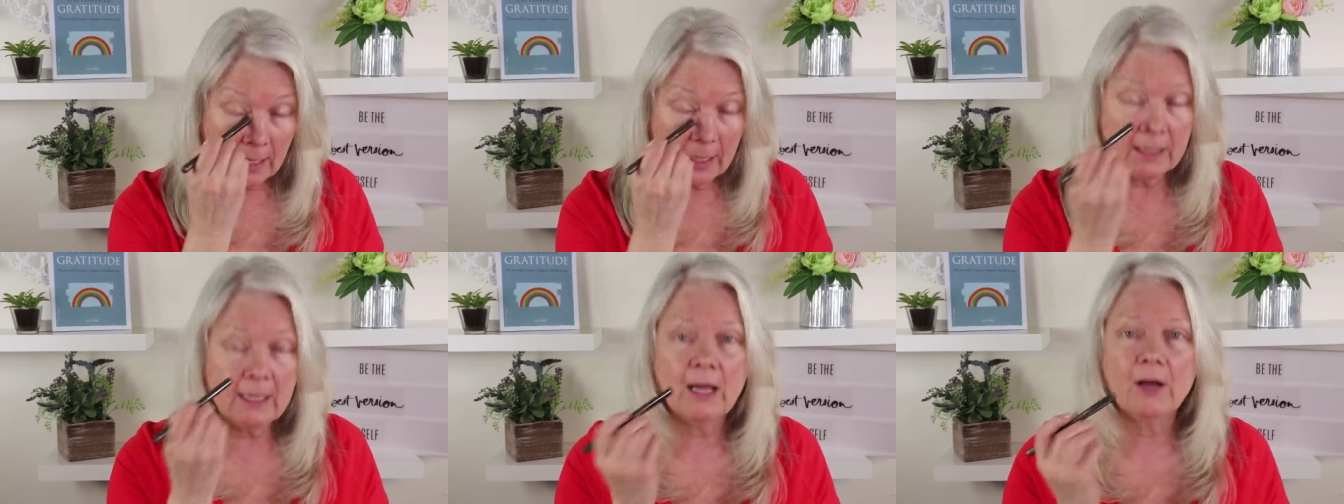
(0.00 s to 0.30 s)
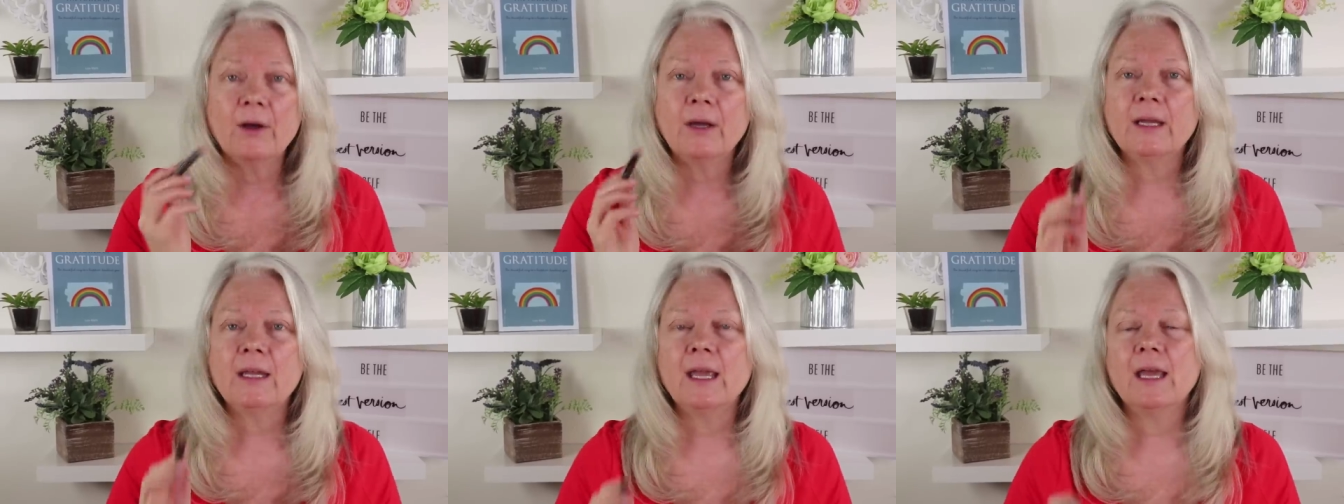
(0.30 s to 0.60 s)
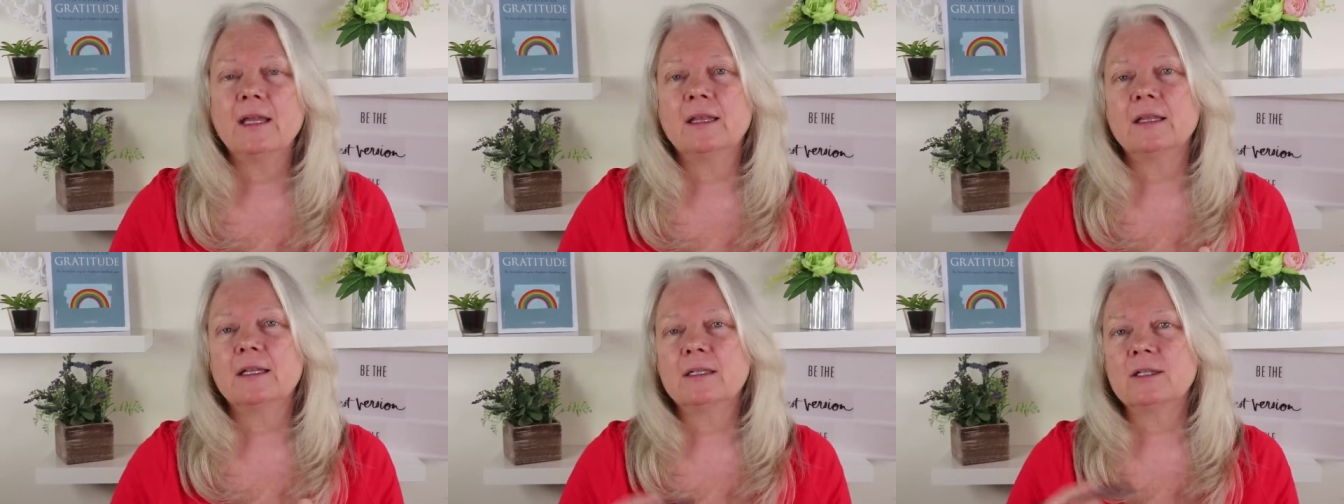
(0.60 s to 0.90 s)
Now
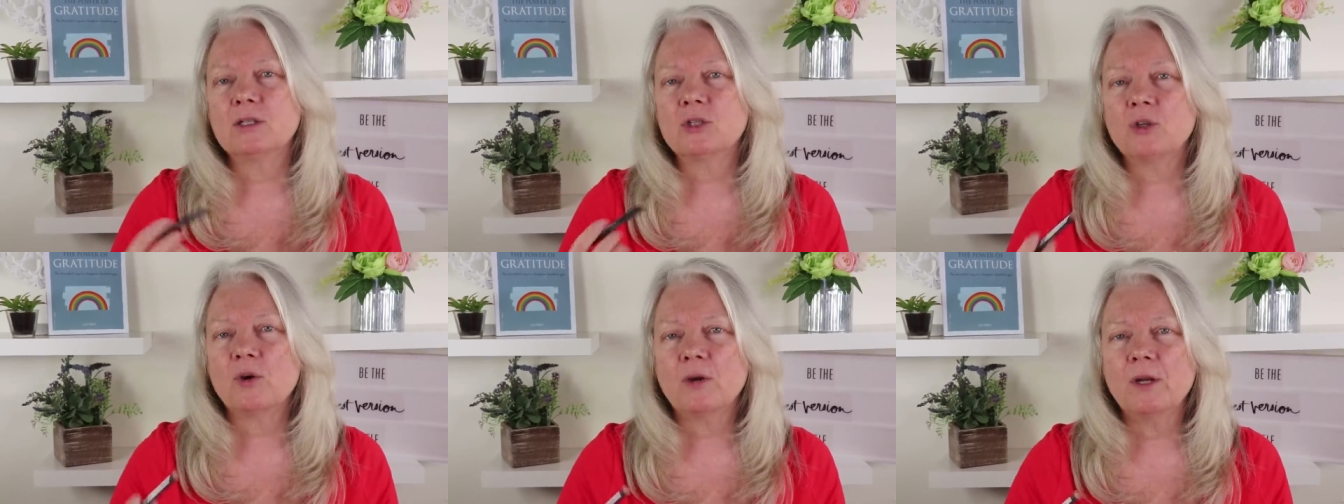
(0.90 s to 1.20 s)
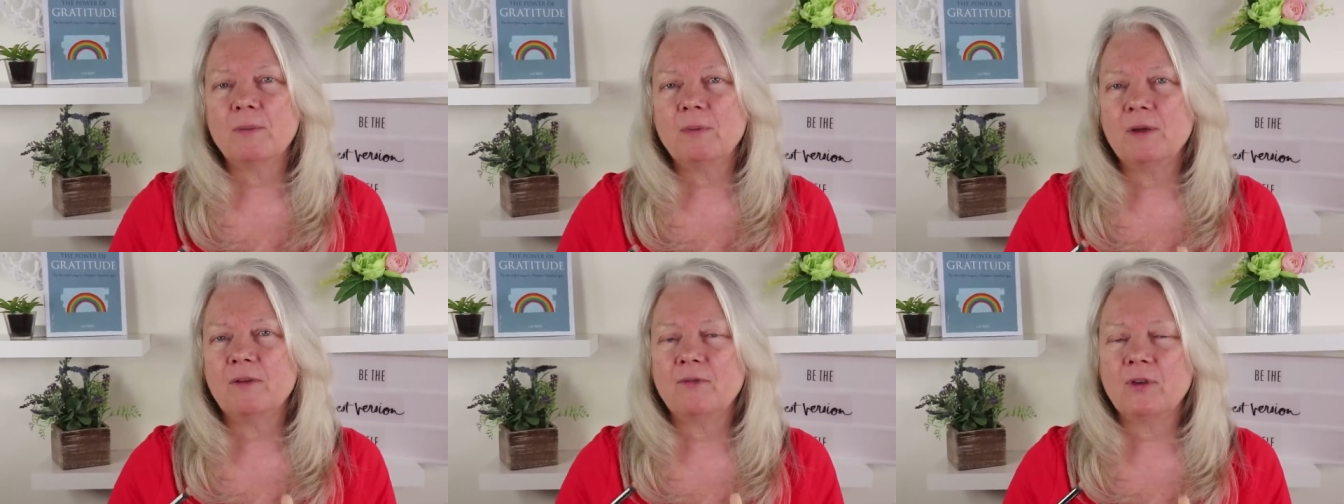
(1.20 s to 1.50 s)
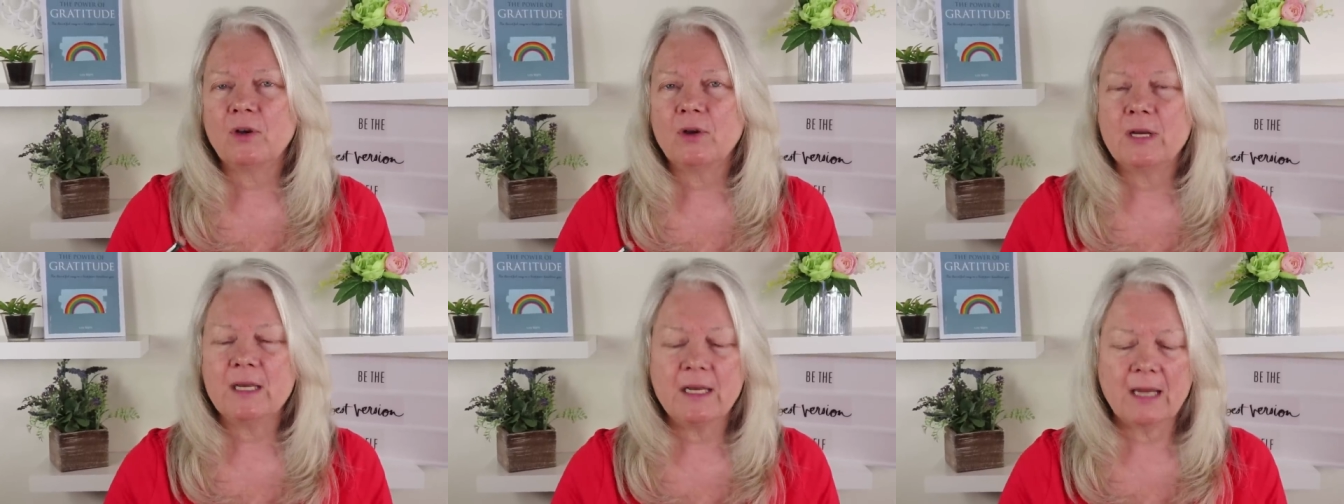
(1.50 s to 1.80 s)
again, this is going to be a
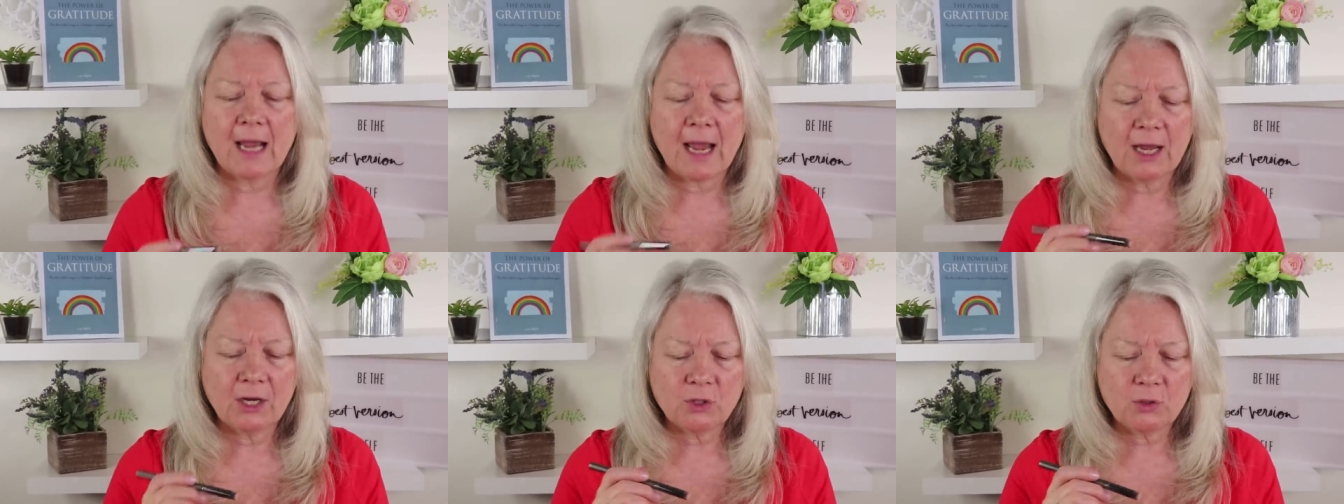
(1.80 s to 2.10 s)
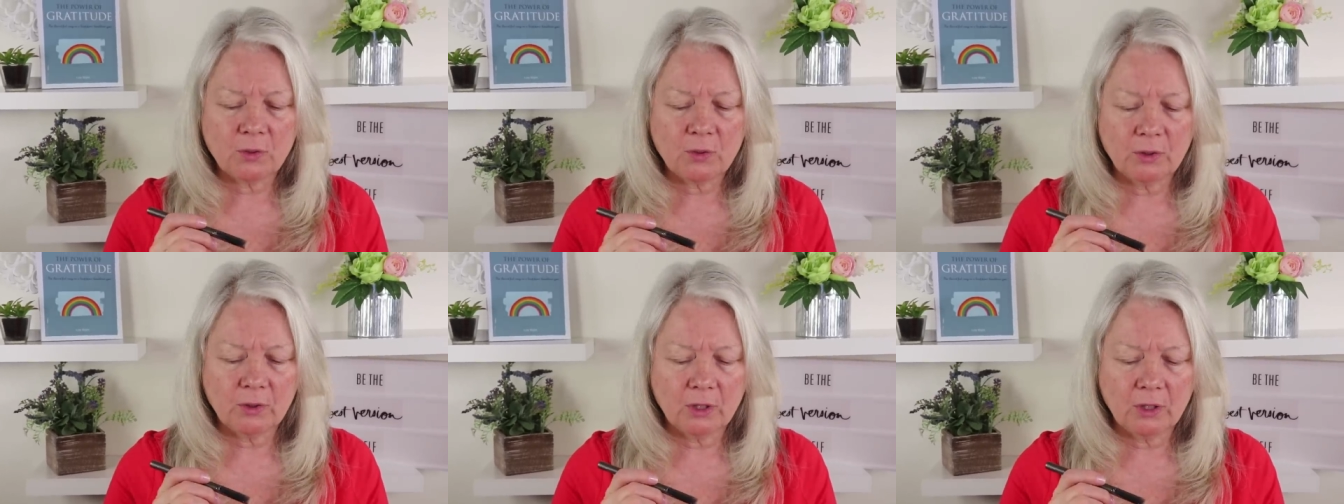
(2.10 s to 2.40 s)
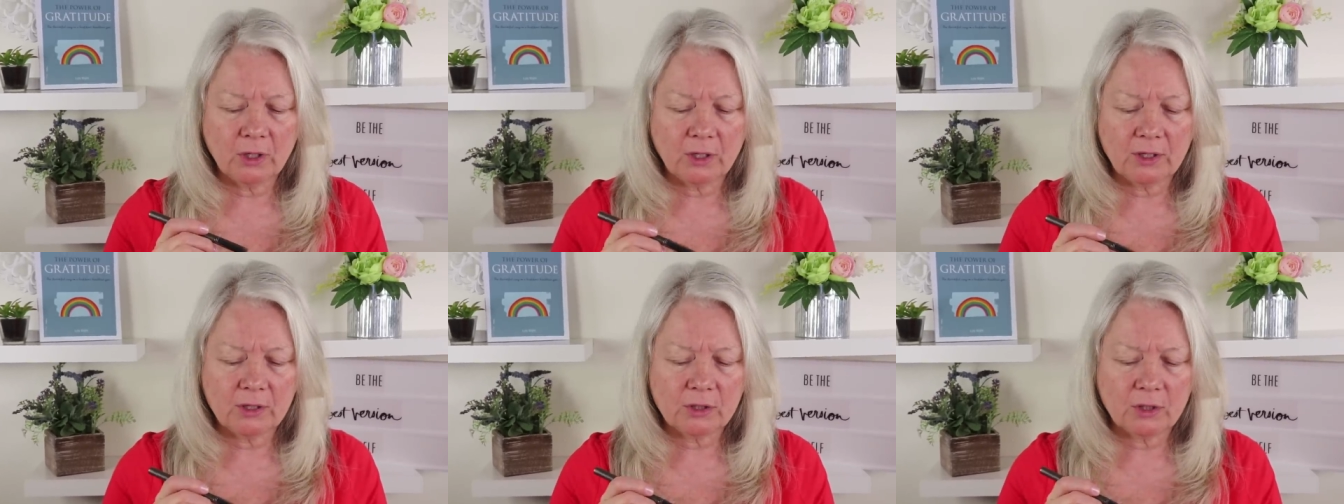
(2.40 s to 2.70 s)
very natural
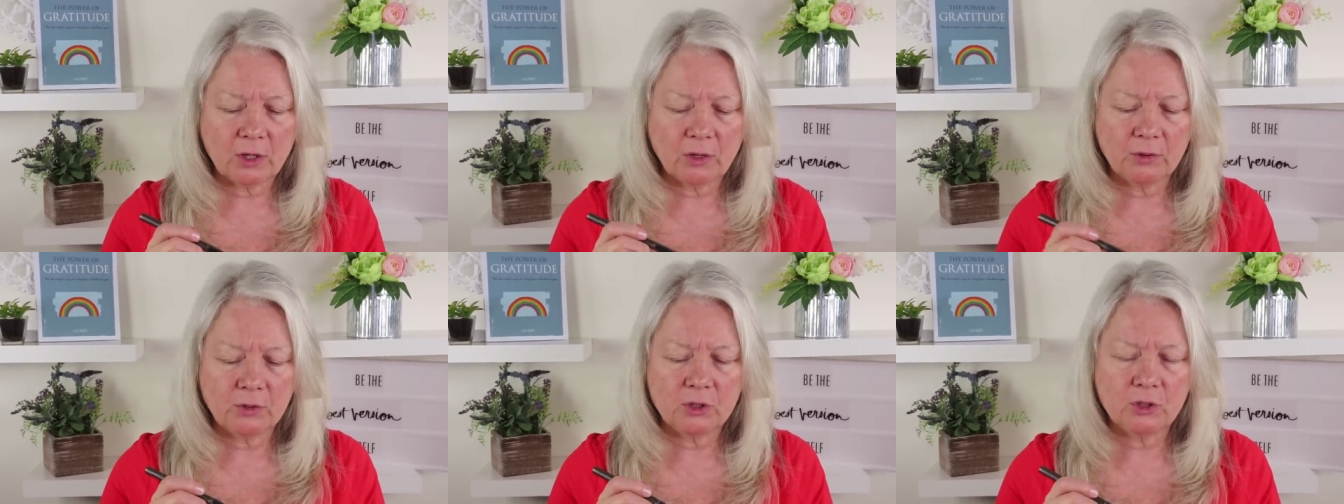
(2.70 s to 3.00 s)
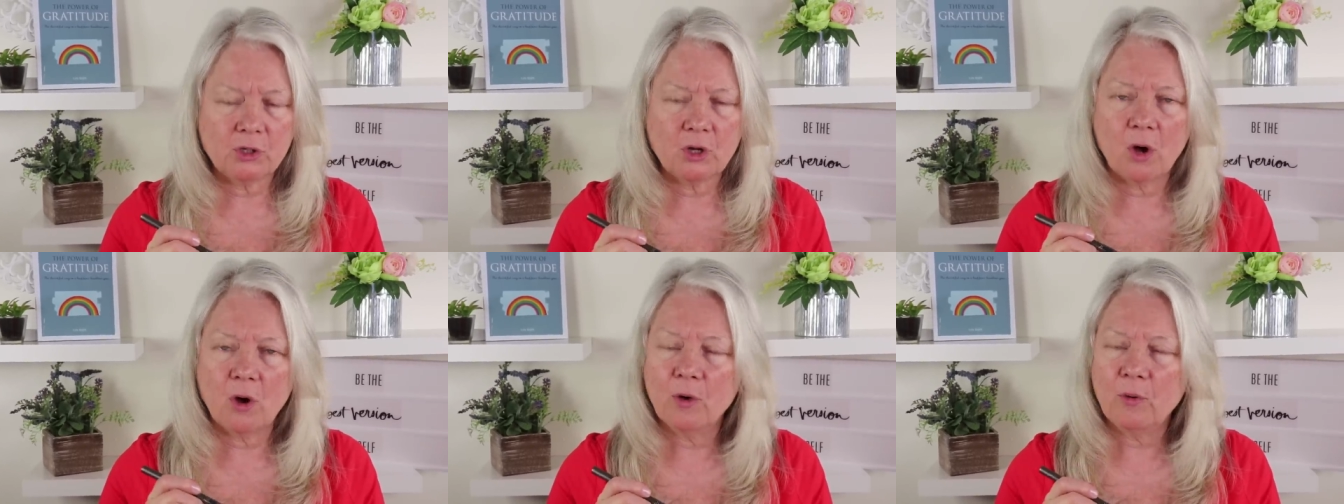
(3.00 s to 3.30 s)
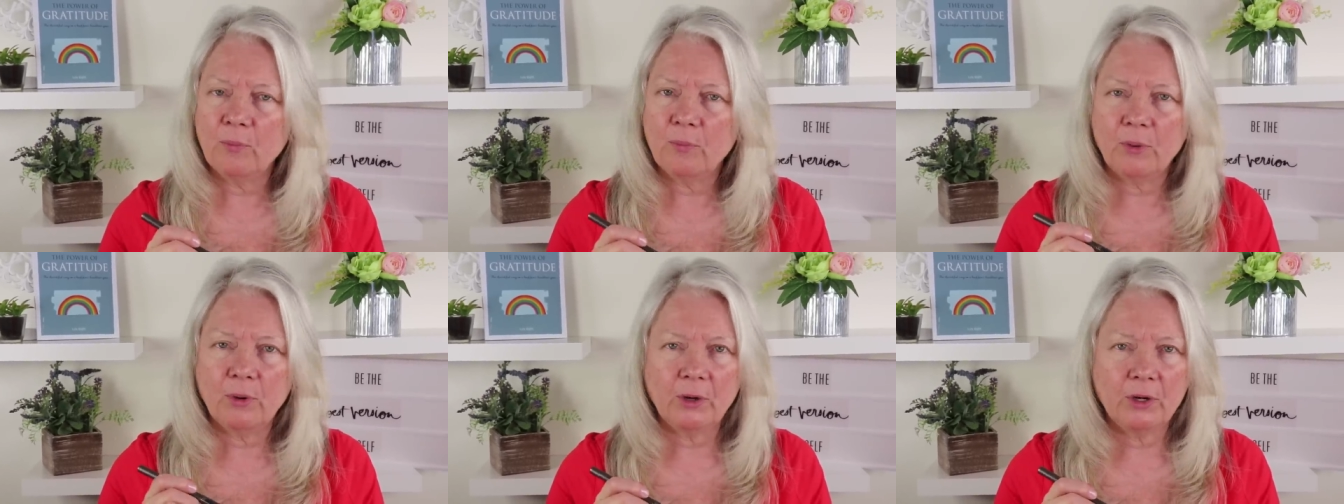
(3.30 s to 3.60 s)
look, so
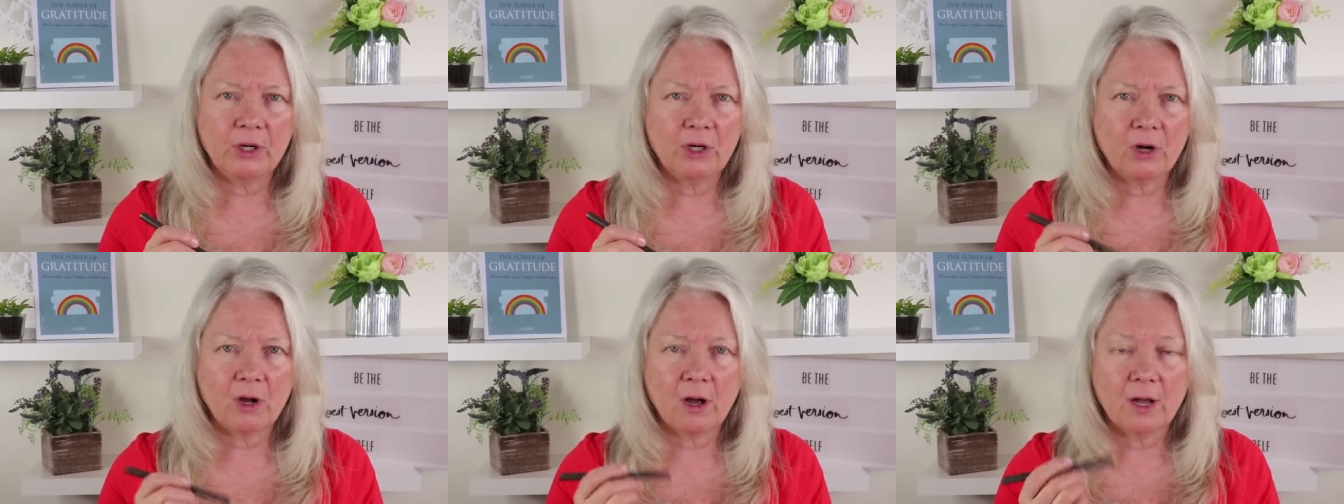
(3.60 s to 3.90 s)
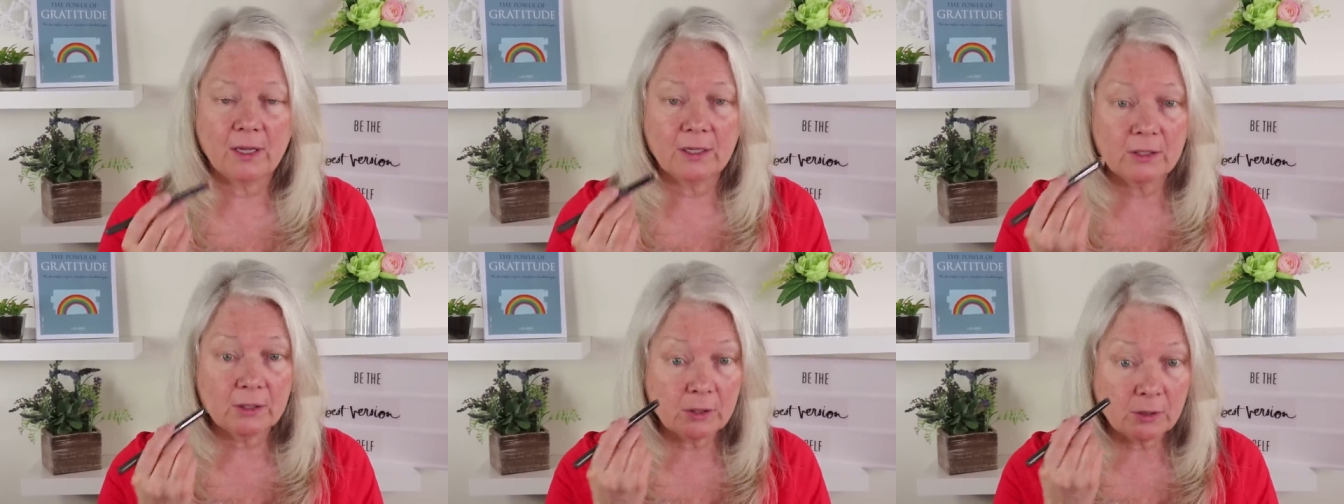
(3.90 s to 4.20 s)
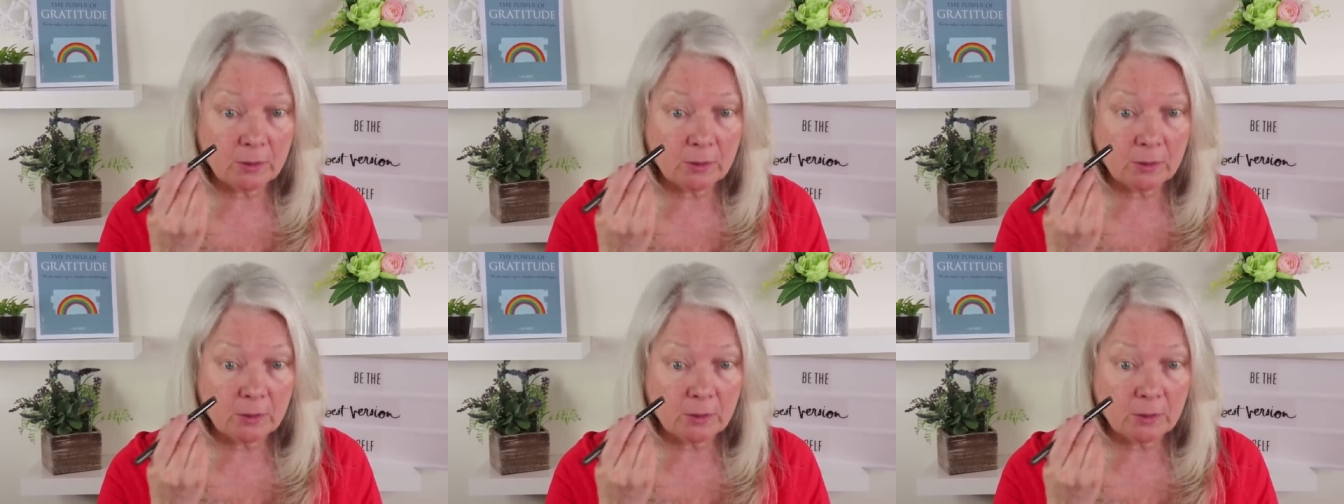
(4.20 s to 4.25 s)
don't put it on